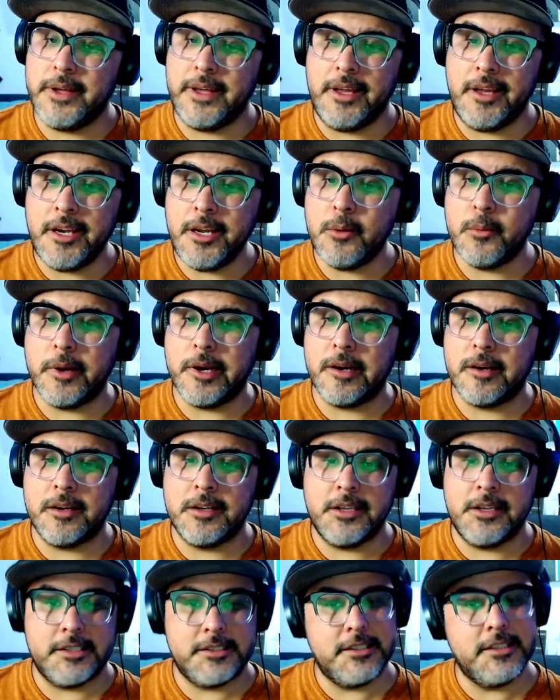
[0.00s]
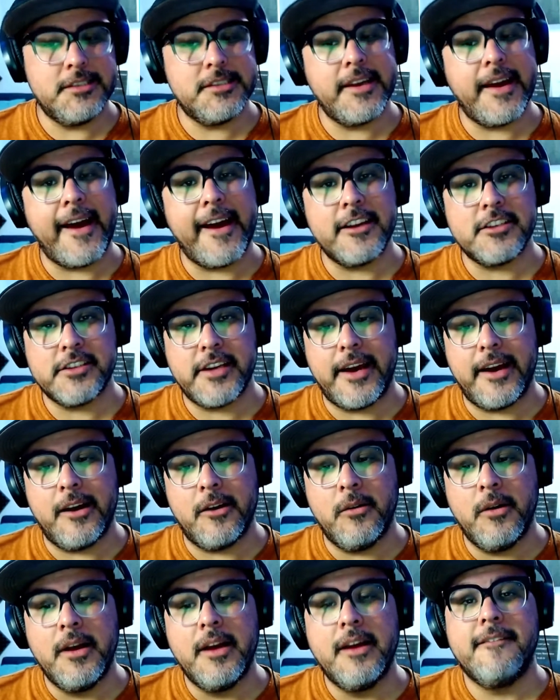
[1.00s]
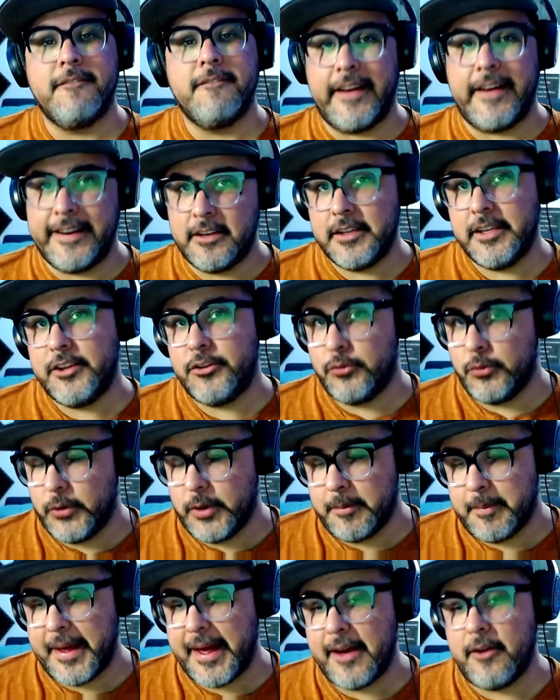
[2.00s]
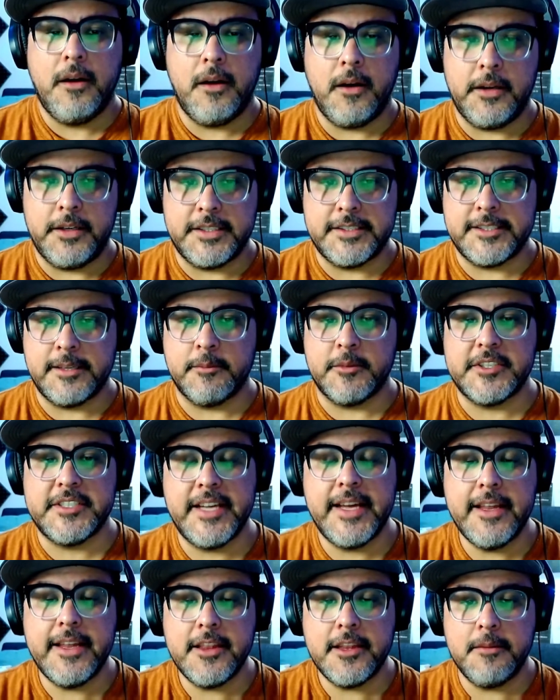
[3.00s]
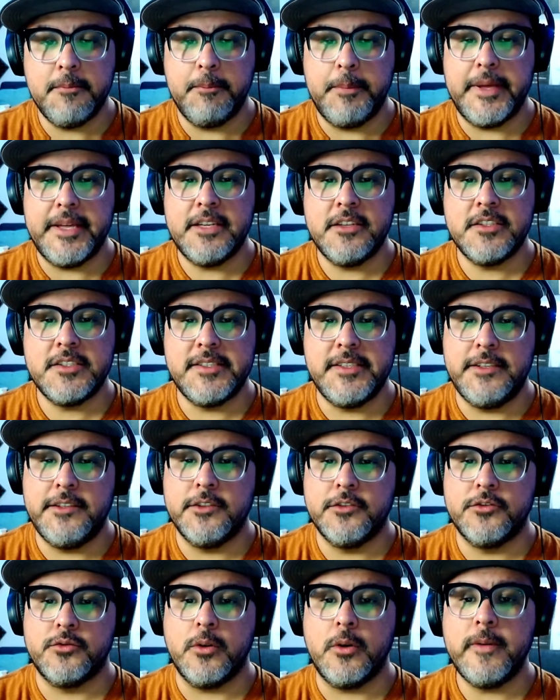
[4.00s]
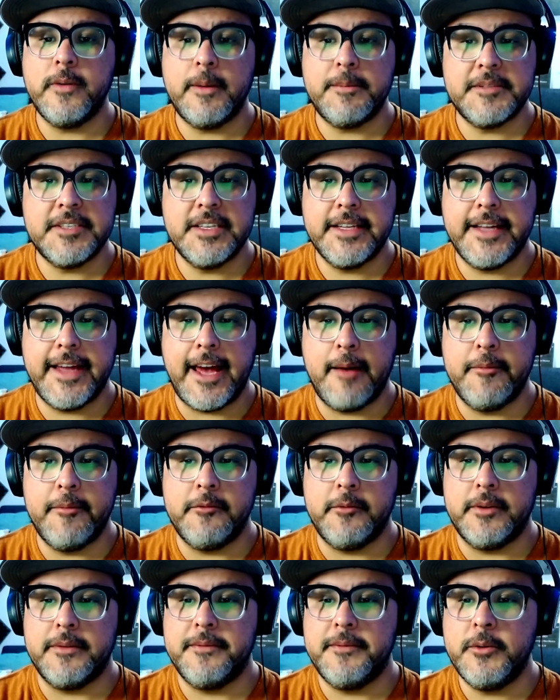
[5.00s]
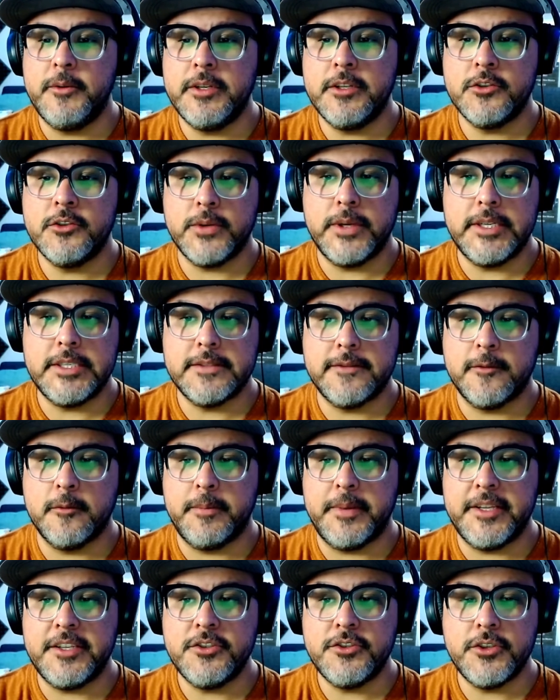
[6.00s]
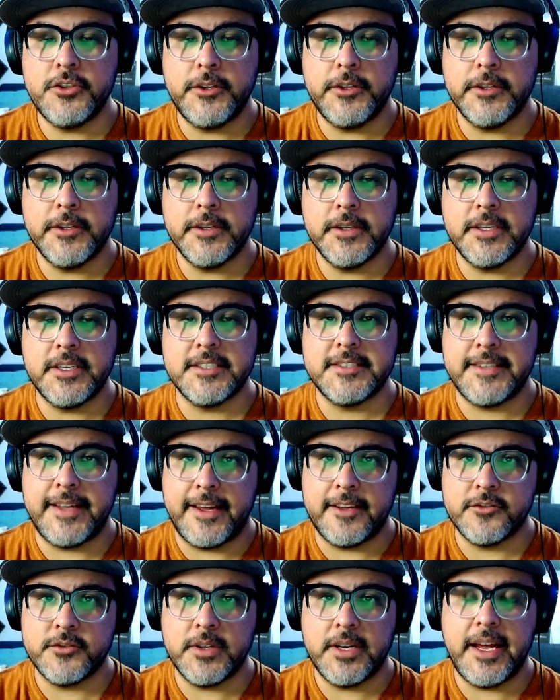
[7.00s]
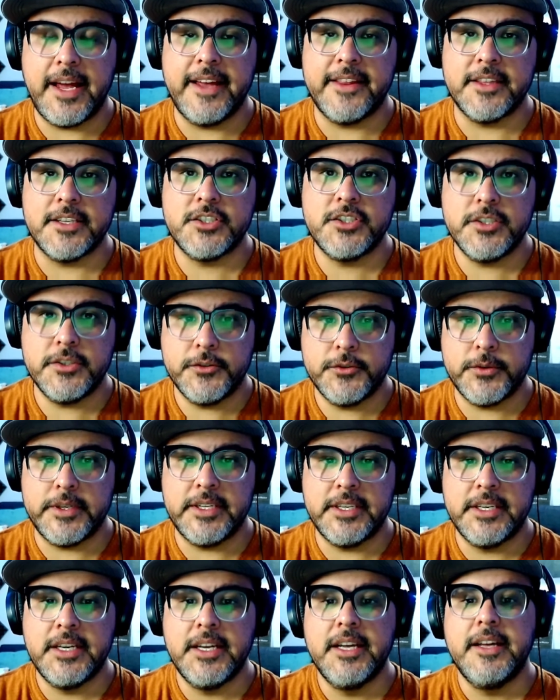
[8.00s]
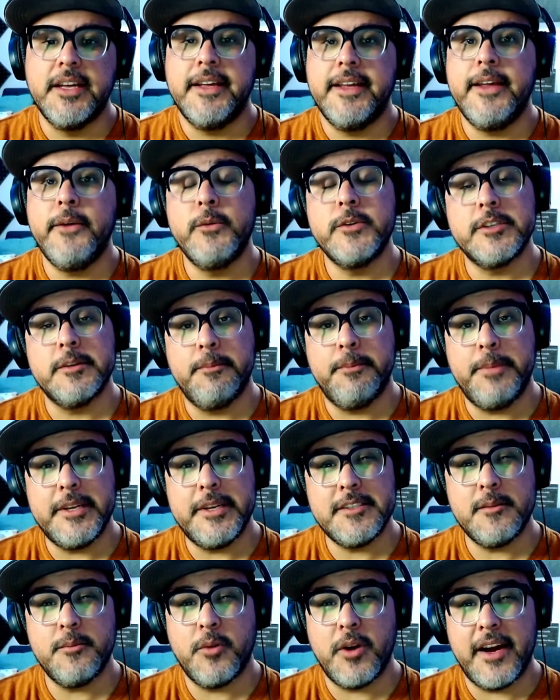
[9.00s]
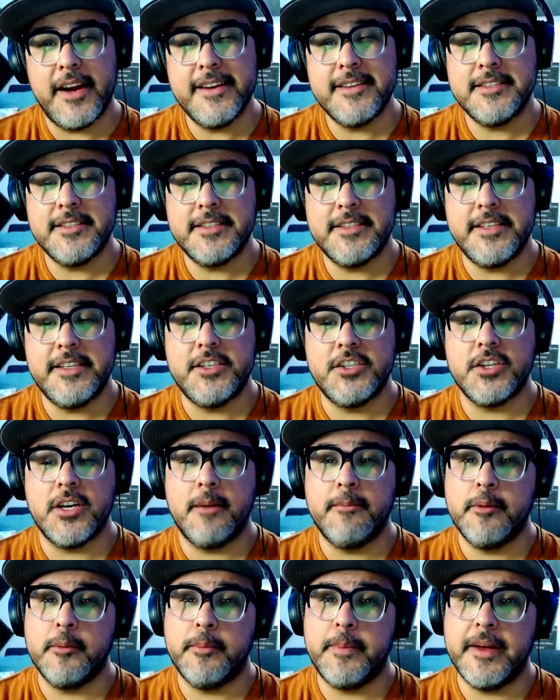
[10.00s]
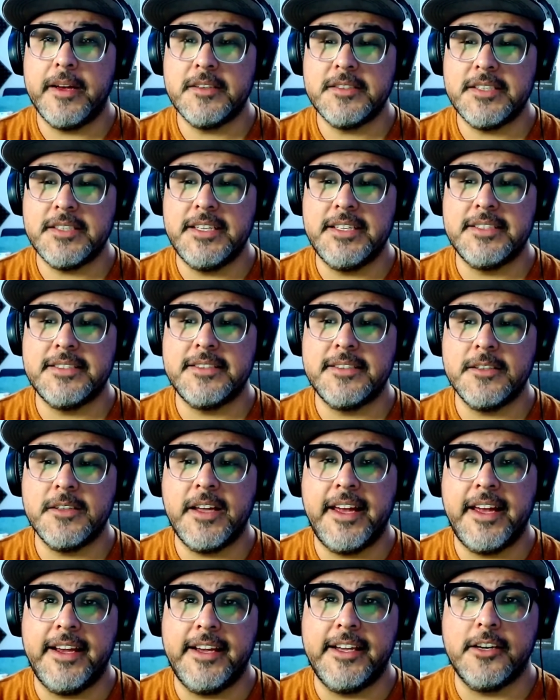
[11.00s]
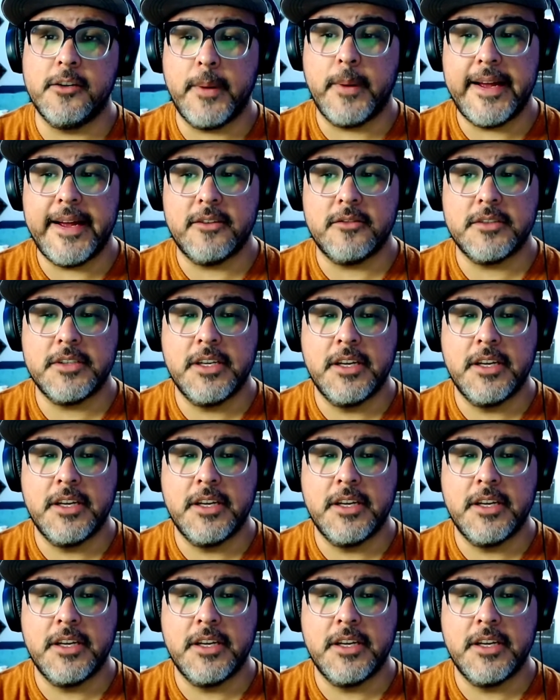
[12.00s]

anywhere unless his cash cow finally threw him out. On December 10th, Ben Sr. drove up to the cabin with food and drinks for Ben Jr., Cassandra, and the children. He was a bit surprised to see Sean Popelski still hanging around,